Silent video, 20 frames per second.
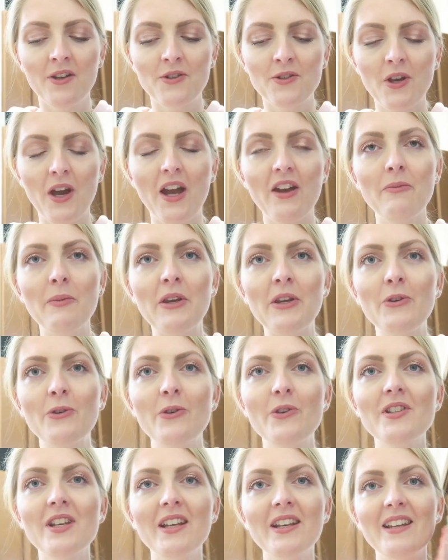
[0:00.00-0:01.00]
So I've been
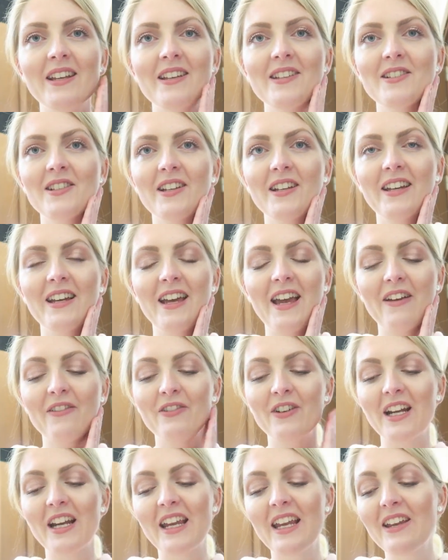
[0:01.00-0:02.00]
using this uh,
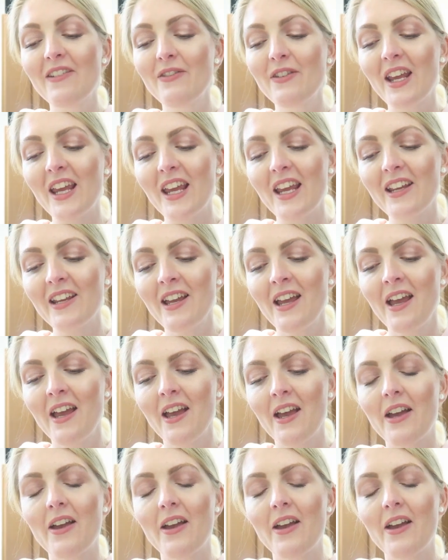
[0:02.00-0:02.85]
every evening.